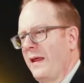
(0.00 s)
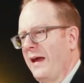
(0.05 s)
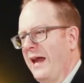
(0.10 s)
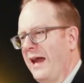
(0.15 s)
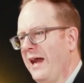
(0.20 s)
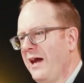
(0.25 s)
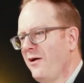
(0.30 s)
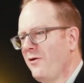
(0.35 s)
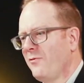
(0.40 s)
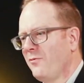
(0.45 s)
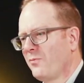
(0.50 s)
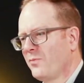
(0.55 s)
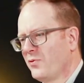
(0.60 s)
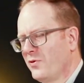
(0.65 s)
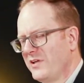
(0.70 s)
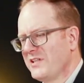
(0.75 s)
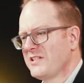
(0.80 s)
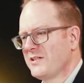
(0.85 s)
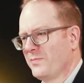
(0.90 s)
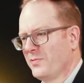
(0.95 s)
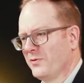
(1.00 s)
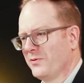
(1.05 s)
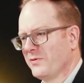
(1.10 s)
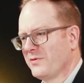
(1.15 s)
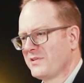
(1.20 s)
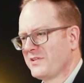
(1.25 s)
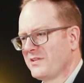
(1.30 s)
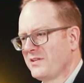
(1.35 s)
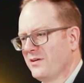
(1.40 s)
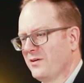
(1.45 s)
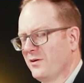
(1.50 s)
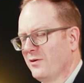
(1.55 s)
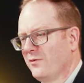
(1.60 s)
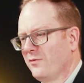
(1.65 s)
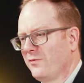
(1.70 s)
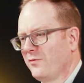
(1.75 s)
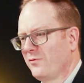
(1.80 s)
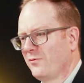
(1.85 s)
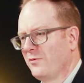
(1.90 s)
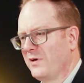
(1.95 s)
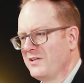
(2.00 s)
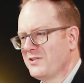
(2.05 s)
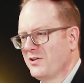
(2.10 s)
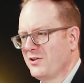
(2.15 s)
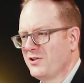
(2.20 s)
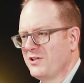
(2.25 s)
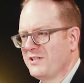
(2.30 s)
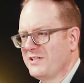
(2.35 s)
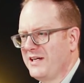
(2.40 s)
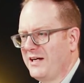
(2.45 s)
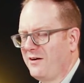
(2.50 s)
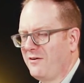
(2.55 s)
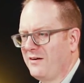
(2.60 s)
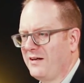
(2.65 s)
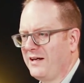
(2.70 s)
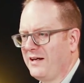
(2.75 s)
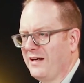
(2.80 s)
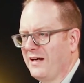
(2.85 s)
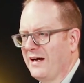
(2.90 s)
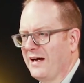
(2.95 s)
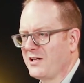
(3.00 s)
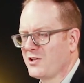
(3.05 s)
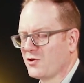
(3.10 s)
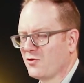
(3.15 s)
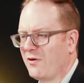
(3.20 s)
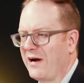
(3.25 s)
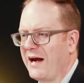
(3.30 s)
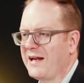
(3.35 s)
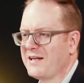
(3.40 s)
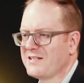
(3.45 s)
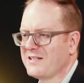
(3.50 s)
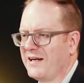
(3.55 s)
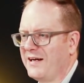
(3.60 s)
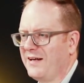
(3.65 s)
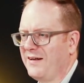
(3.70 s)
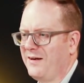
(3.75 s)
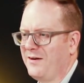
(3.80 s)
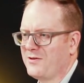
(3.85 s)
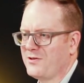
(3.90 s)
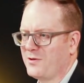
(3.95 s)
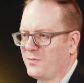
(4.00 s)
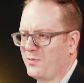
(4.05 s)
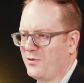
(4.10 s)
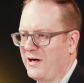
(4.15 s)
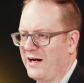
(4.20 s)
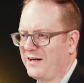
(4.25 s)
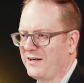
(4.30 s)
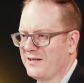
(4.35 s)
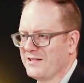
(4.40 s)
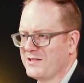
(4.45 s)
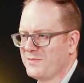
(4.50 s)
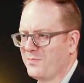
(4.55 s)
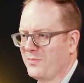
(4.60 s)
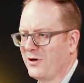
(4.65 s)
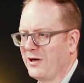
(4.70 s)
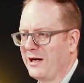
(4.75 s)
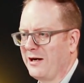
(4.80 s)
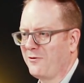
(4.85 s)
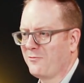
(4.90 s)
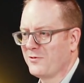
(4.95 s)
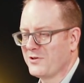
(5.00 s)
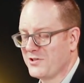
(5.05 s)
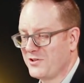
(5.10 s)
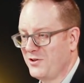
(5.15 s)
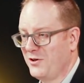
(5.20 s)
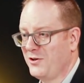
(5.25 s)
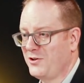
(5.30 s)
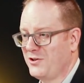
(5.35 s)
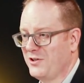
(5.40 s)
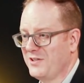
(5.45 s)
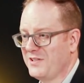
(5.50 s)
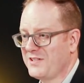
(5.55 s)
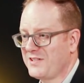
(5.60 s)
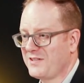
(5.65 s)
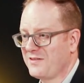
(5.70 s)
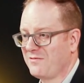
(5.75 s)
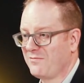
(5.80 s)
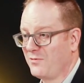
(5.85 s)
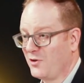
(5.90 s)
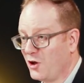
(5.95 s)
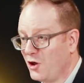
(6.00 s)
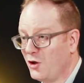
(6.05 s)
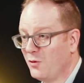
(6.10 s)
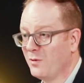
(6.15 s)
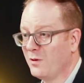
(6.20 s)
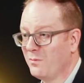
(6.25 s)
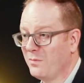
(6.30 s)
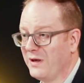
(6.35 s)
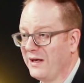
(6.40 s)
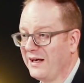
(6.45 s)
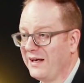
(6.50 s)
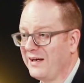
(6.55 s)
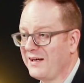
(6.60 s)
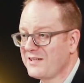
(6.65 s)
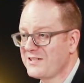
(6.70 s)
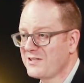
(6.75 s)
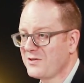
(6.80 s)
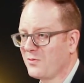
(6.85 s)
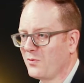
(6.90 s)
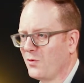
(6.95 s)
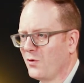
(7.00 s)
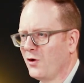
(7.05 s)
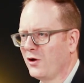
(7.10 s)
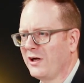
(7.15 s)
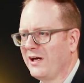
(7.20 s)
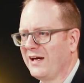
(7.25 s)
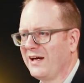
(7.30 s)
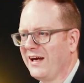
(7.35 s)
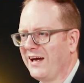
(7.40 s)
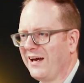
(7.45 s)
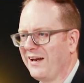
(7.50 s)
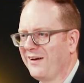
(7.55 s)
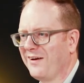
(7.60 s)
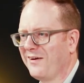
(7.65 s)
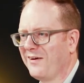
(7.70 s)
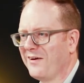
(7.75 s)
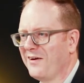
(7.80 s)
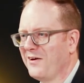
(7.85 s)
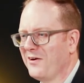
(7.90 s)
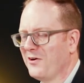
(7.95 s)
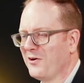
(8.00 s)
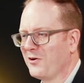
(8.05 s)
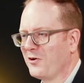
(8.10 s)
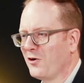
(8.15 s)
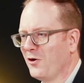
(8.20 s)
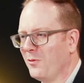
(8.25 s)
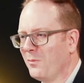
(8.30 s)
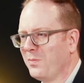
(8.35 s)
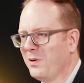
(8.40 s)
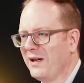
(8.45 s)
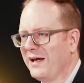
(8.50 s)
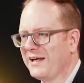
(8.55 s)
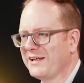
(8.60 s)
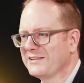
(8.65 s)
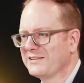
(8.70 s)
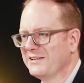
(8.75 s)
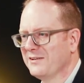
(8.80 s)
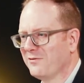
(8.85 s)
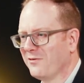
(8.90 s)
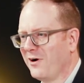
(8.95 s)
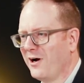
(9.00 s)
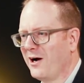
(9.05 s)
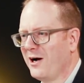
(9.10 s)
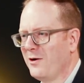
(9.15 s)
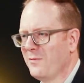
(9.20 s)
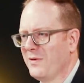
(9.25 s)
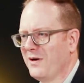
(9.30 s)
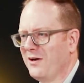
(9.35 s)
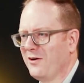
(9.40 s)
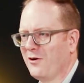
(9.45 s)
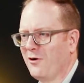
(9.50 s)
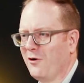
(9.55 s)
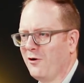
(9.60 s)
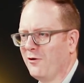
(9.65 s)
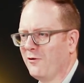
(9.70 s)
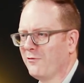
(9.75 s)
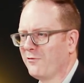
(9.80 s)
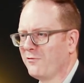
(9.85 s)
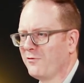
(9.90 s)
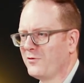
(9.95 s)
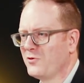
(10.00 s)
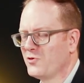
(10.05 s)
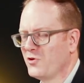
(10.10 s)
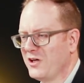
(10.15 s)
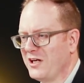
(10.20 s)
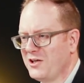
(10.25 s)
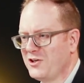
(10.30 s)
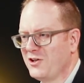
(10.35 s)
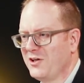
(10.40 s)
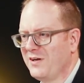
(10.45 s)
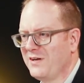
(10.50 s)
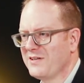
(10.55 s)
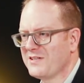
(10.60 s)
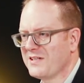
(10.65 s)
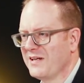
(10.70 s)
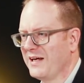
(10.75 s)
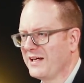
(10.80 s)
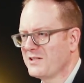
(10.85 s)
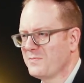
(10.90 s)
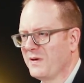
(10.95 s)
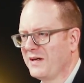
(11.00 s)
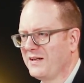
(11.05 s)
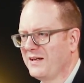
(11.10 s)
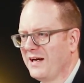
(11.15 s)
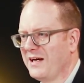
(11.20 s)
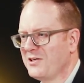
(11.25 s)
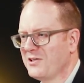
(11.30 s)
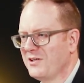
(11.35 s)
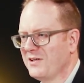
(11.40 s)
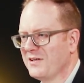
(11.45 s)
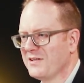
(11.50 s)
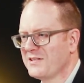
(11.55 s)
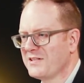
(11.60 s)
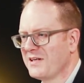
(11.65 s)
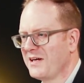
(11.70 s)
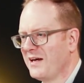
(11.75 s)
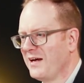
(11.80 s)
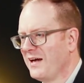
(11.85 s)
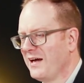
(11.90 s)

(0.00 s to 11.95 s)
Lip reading: How principles of research integrity are translated into practice by researchers, human beings, working in complex environment of traditions and expectations